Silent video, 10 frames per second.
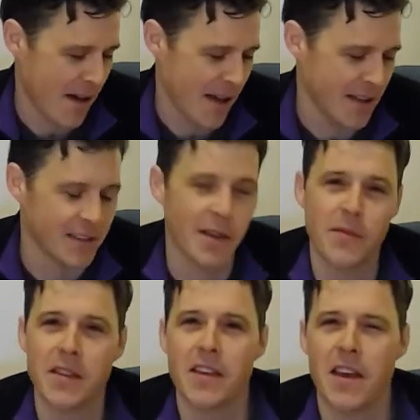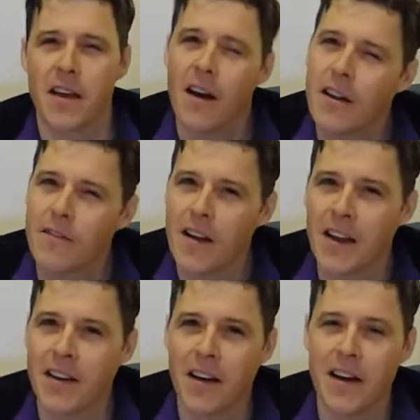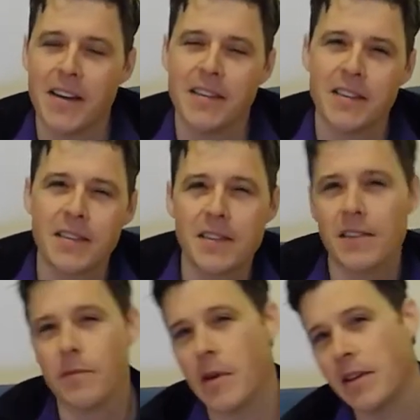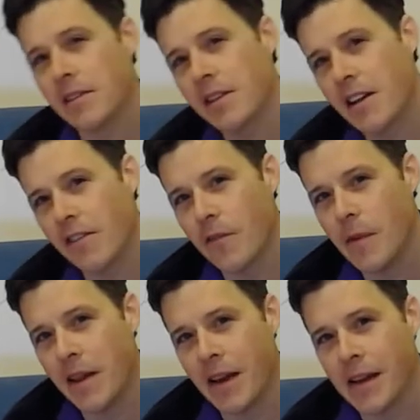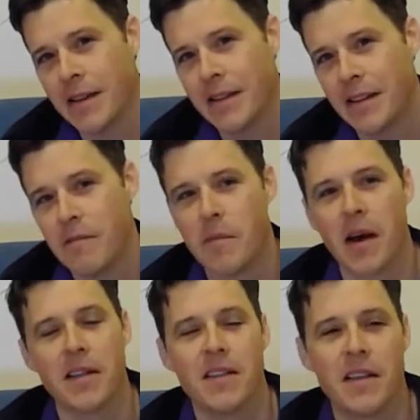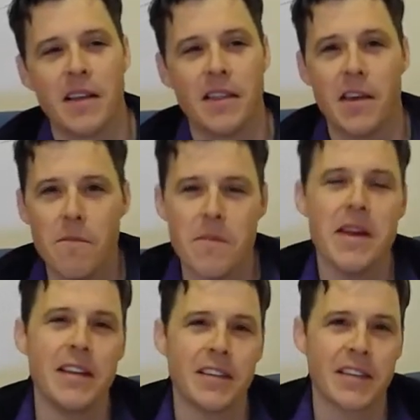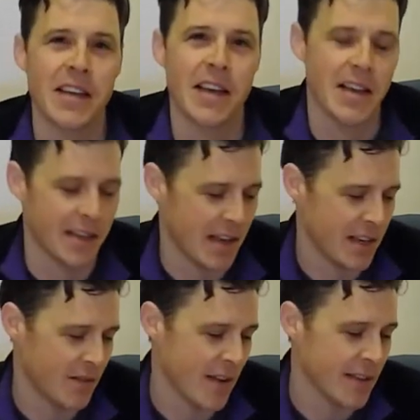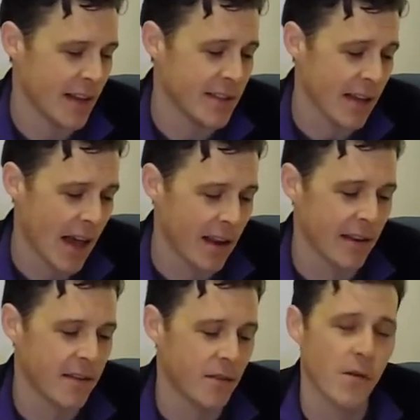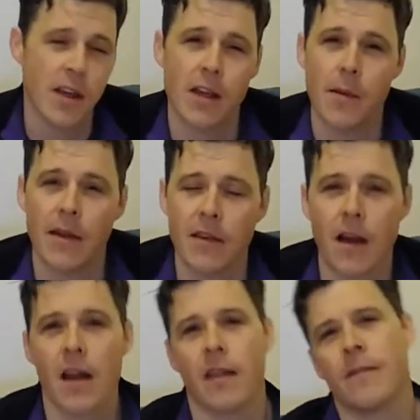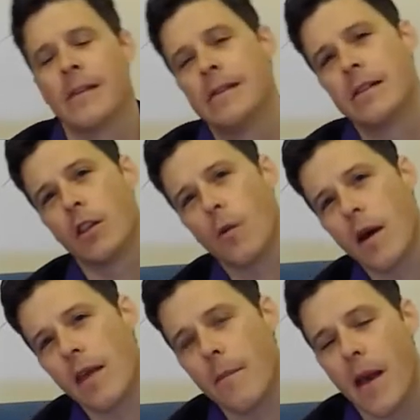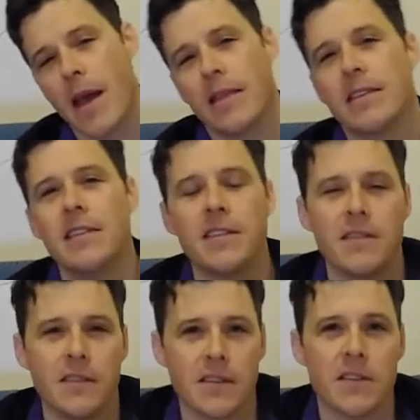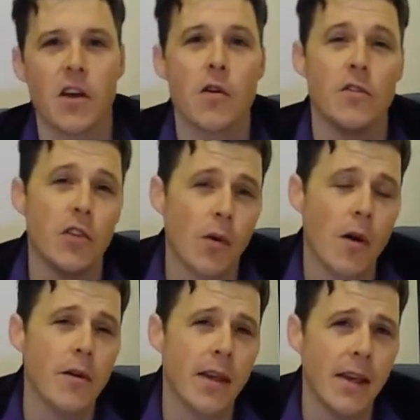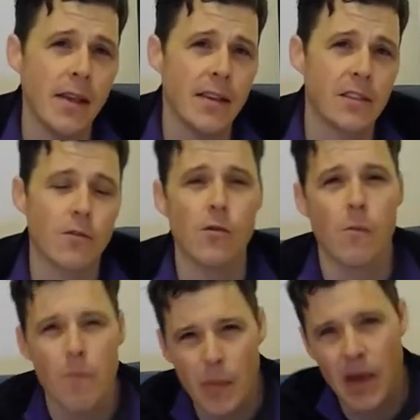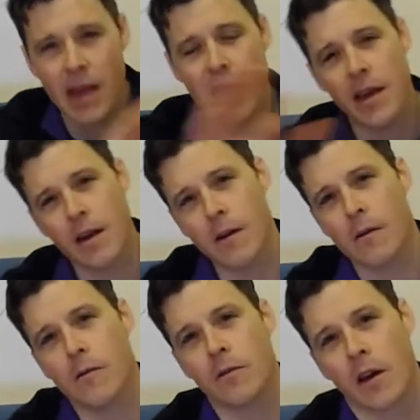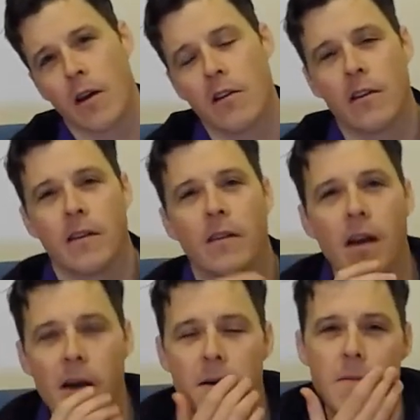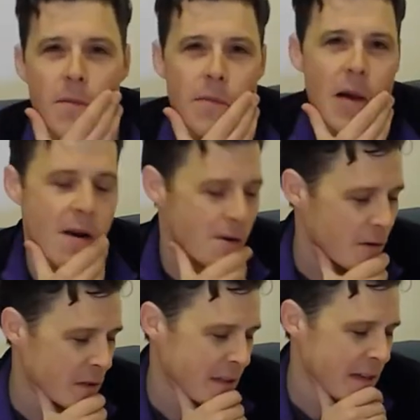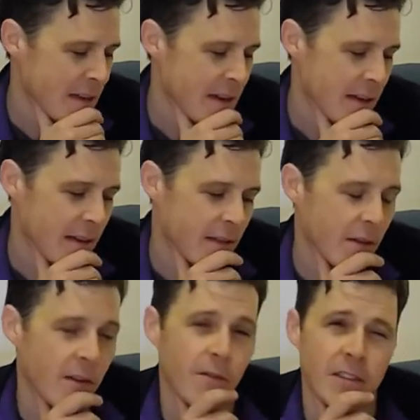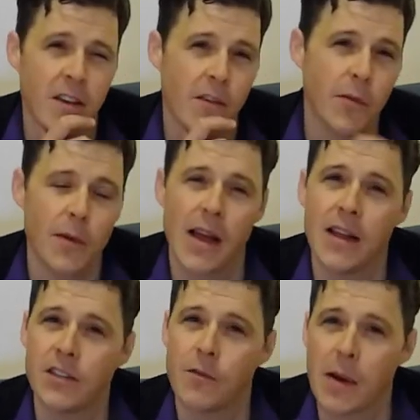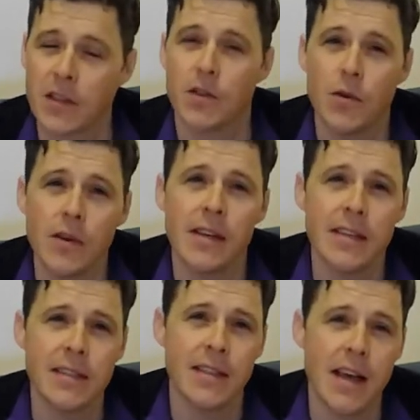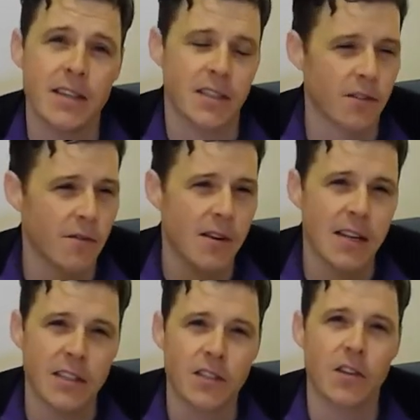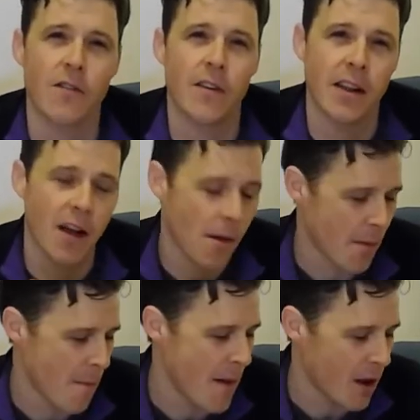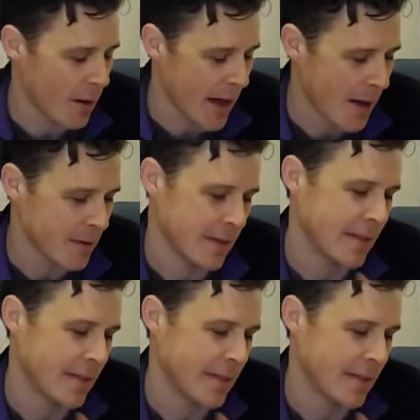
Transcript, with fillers: in something that you kind of recognize as being slightly familiar, but the immediacy is fantastic. And talking about the kind of the way they're made, there's no new oak here. These are all big old oak barrels. The reserve probably aged for about 2 years in there just to really soften it up and mellow it out.